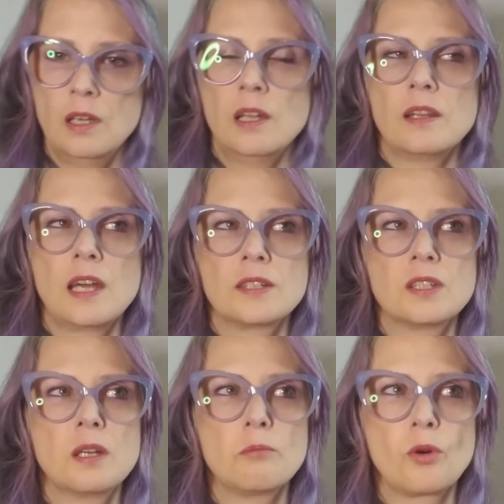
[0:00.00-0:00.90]

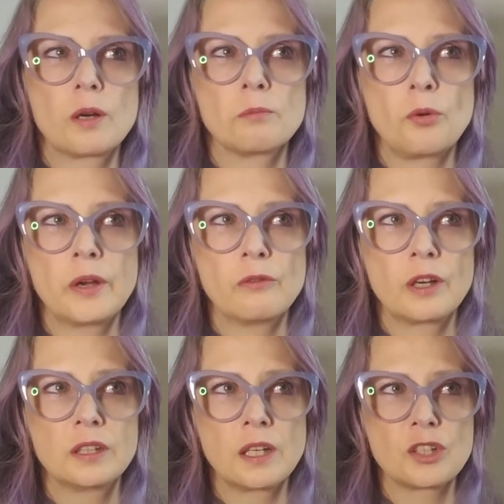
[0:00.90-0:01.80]
That's an important point
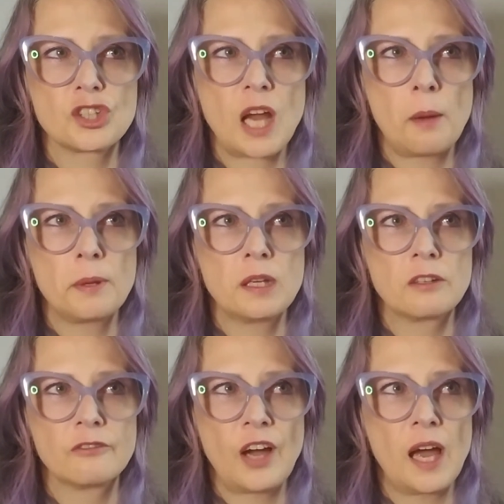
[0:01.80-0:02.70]
right there, shopping
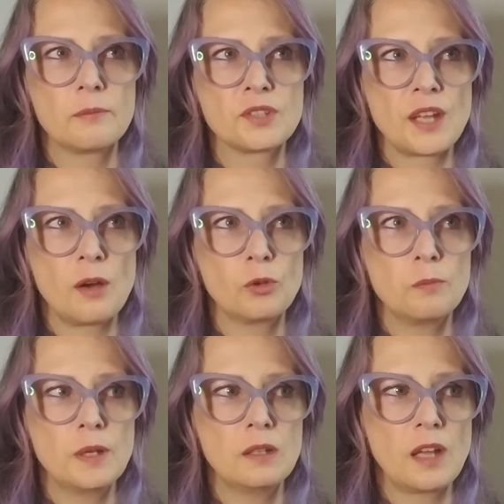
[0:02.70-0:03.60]
your vibes. That would
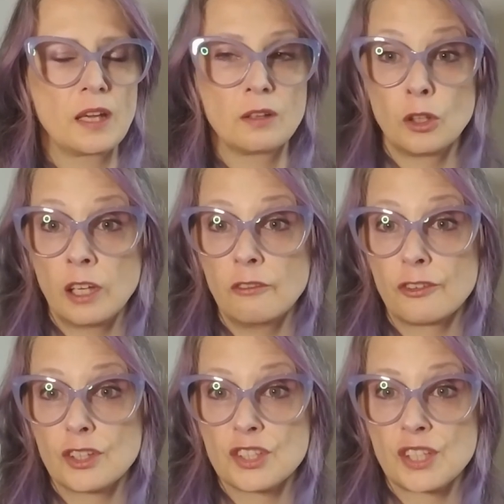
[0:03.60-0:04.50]
be like looking
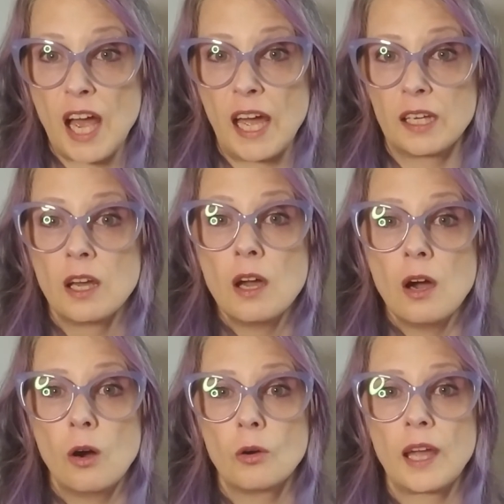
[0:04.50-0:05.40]
for a sign.
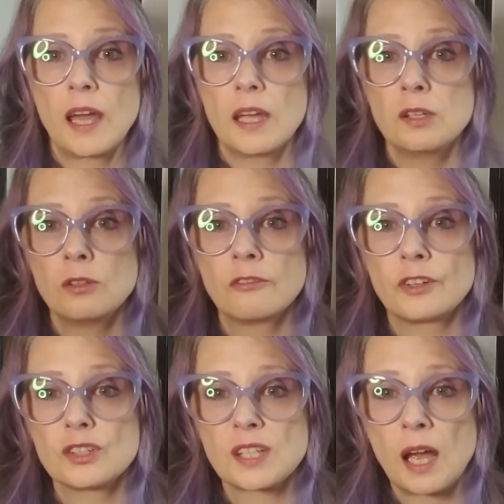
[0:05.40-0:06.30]
Okay,
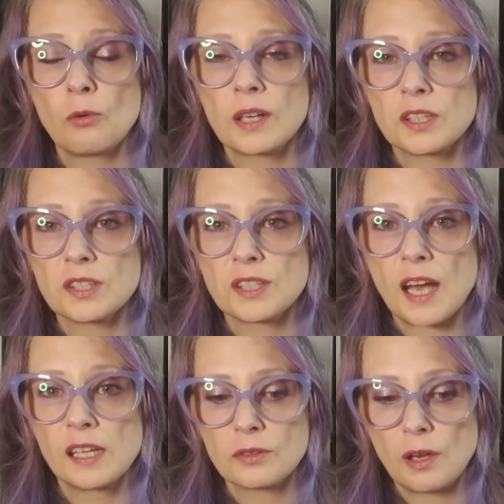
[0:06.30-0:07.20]
universe, I want a
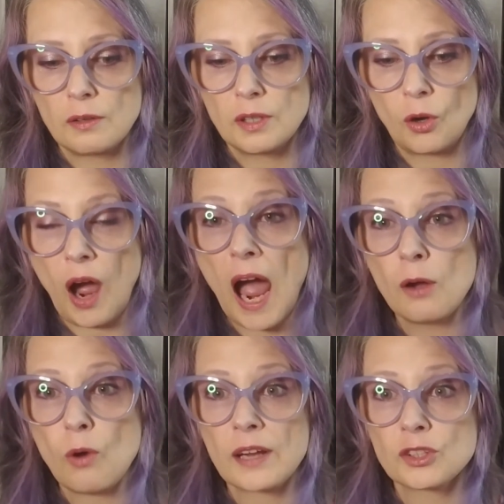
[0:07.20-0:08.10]
sign.
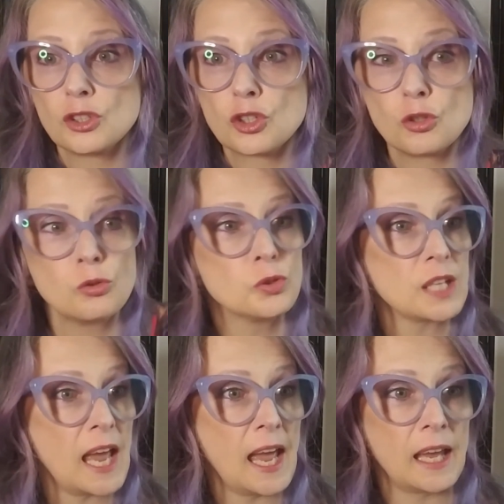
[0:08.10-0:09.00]
I want to choose
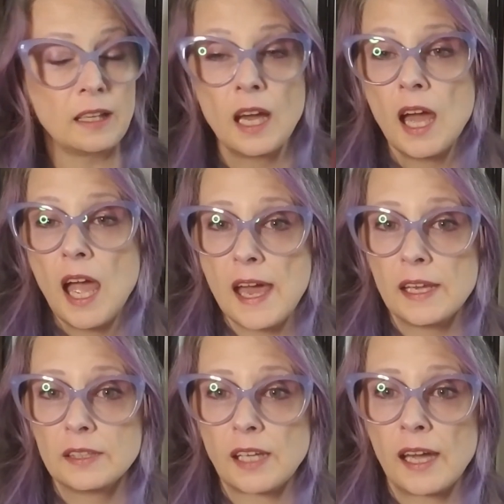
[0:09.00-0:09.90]
A,
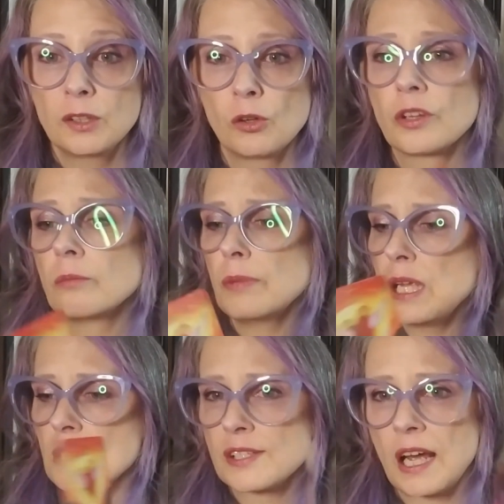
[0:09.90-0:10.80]
and I know that
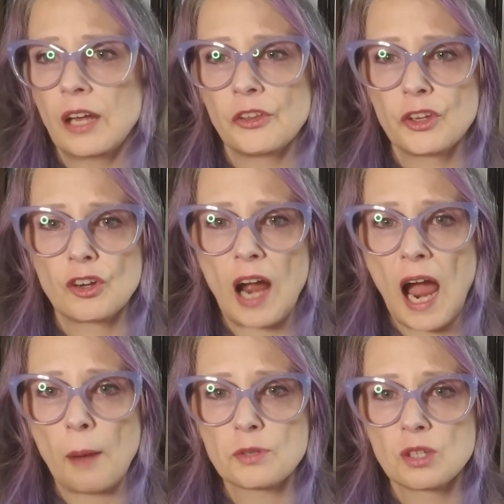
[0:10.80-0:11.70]
B is a healthier
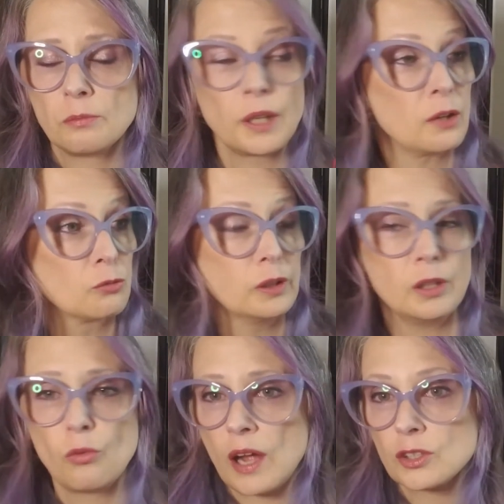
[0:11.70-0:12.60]
option, but I really
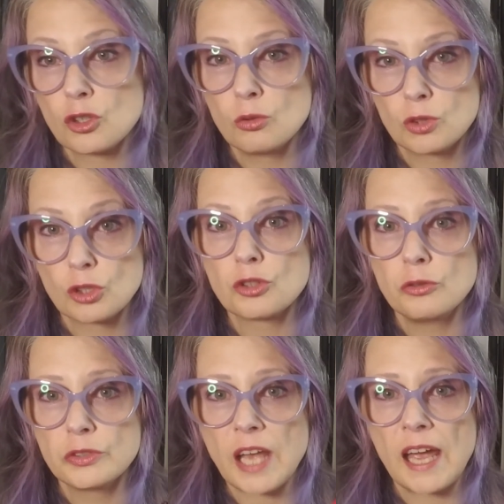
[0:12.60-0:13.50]
want to
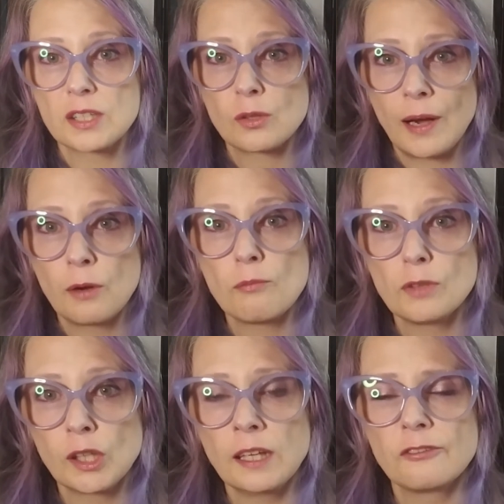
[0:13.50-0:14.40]
choose A. So I'm
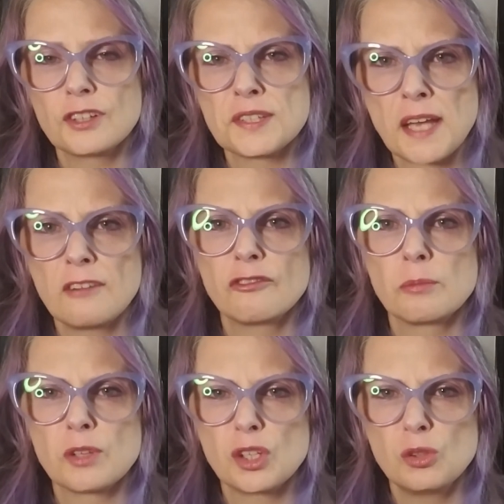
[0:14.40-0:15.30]
looking for a sign
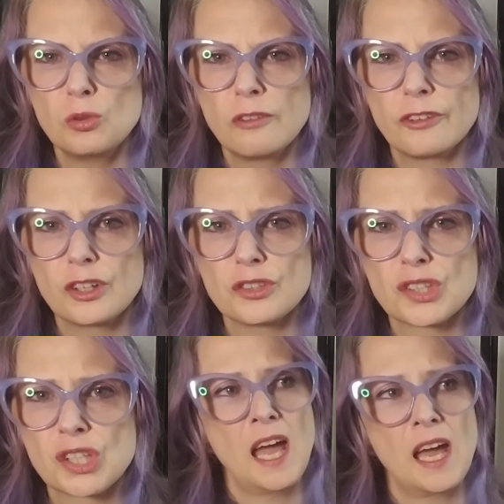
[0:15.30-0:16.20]
from the
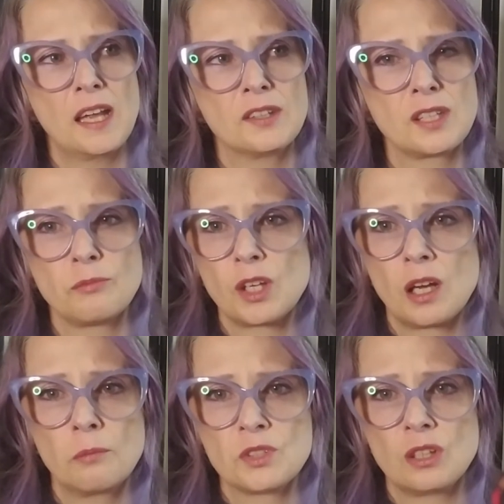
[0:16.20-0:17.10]
universe, and something
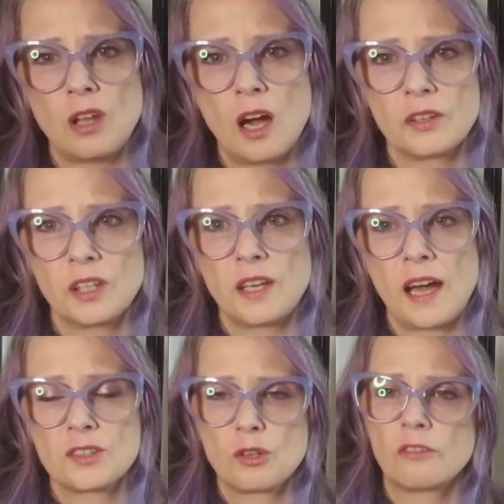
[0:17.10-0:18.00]
comes along that
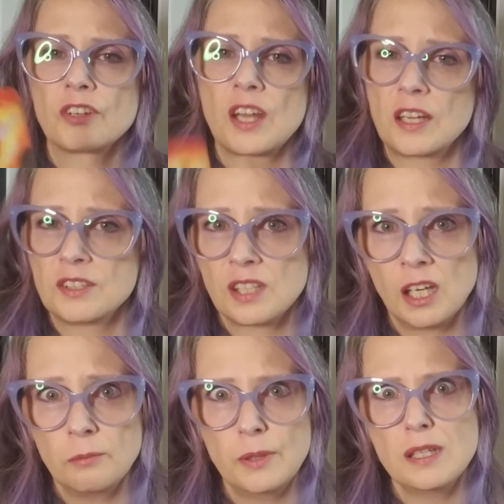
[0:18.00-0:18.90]
knocks you over the head
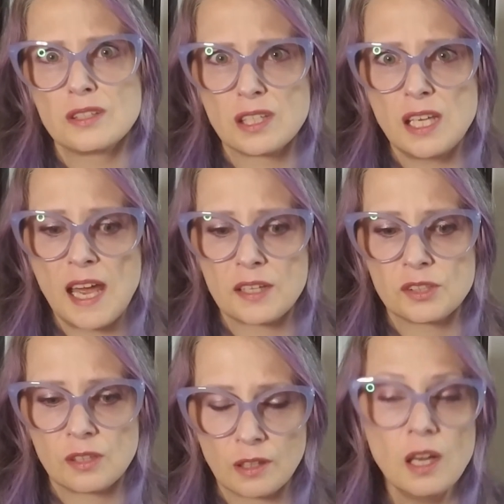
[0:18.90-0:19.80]
saying B is the
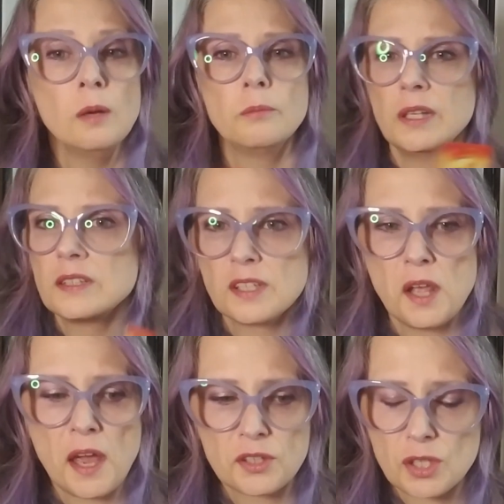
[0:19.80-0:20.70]
answer, B is
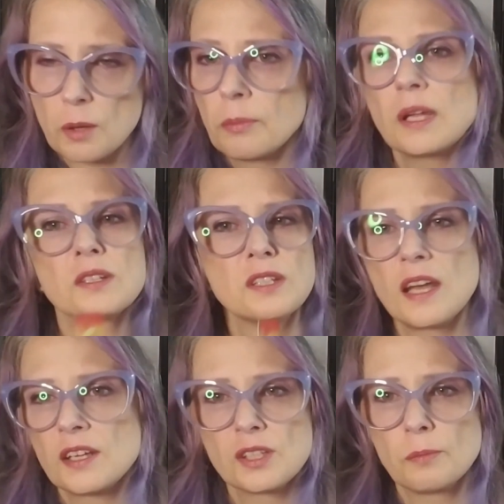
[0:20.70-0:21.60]
the answer, B is the
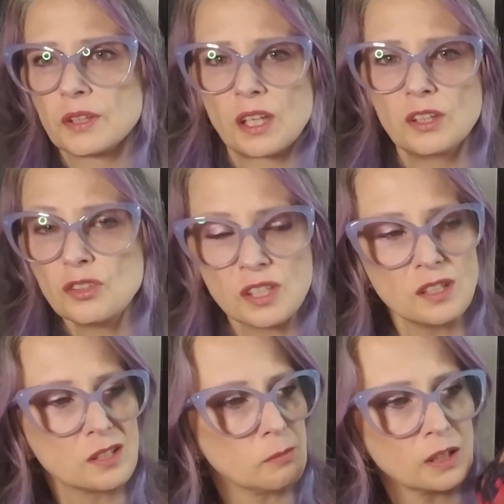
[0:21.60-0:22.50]
answer. But then you see
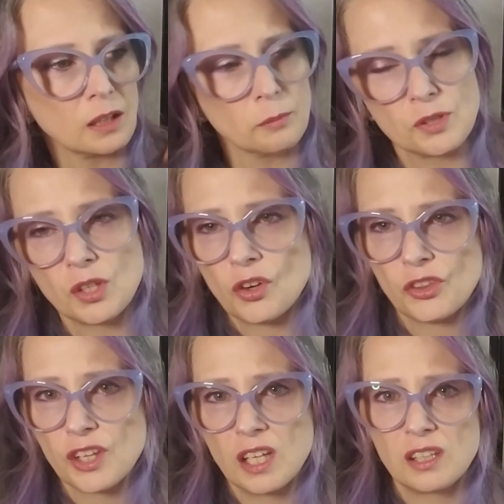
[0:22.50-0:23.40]
some little obscure
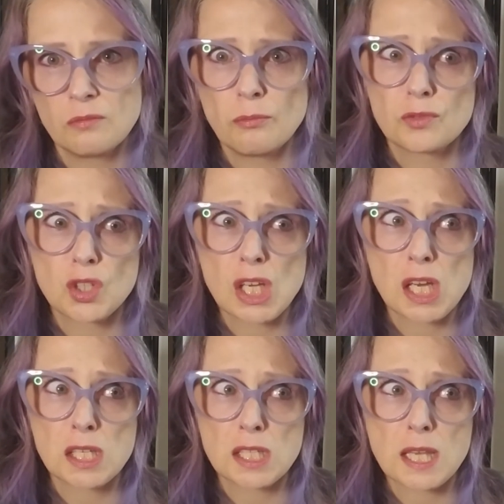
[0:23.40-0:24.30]
thing that
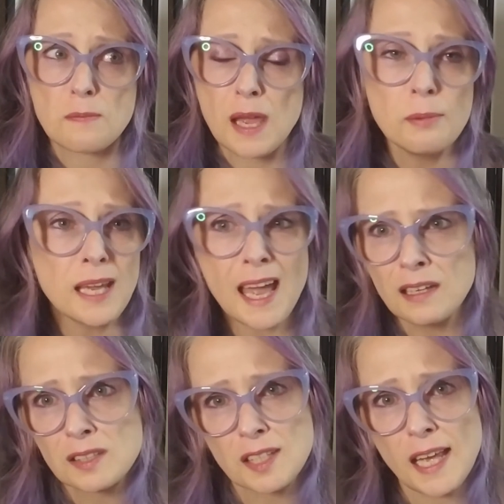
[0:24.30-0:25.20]
says that maybe
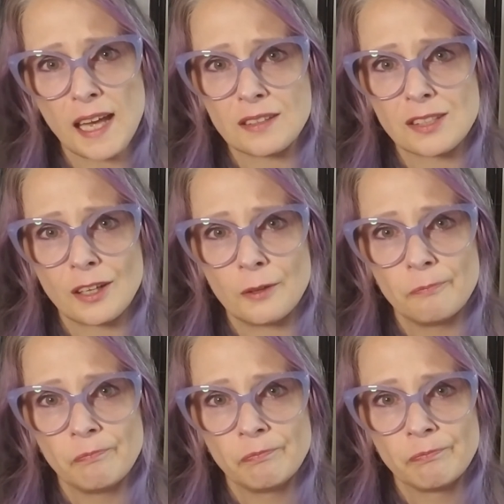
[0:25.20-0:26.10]
A is the answer.
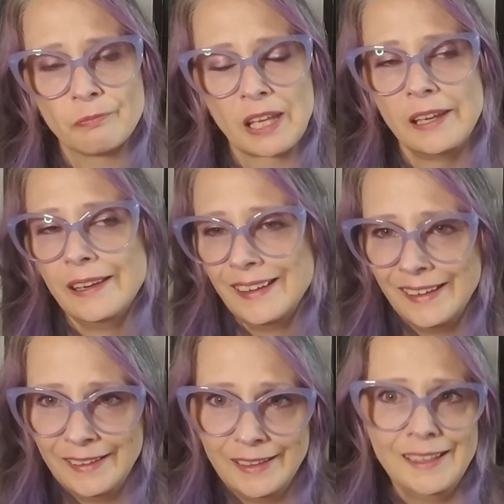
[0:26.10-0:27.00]

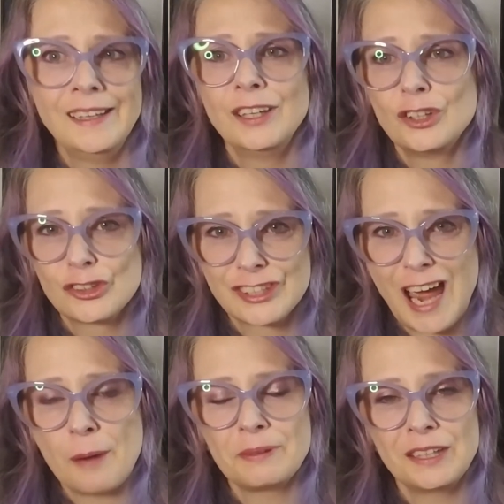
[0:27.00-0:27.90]
You're
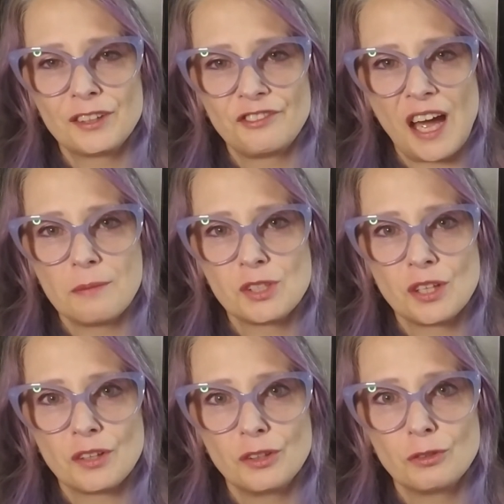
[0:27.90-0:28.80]
shopping your vibes
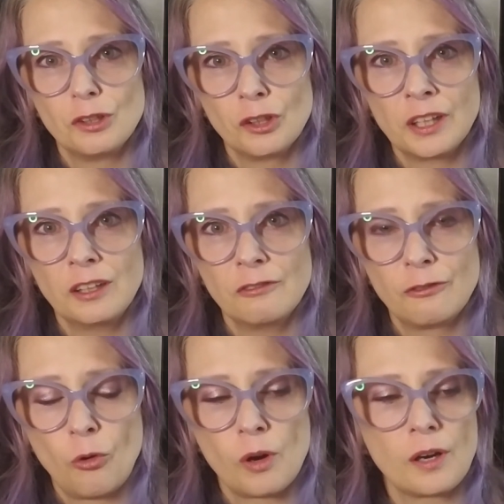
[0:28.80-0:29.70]
here. You're looking
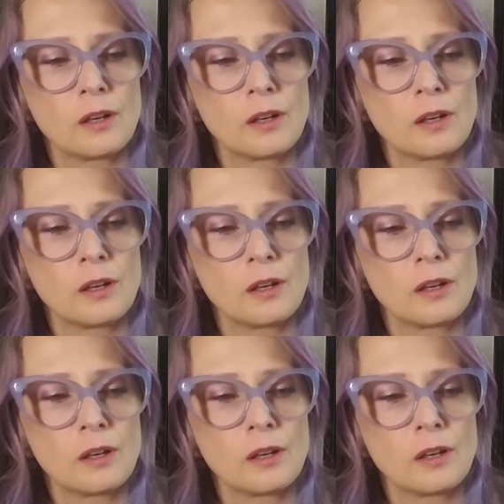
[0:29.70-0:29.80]
for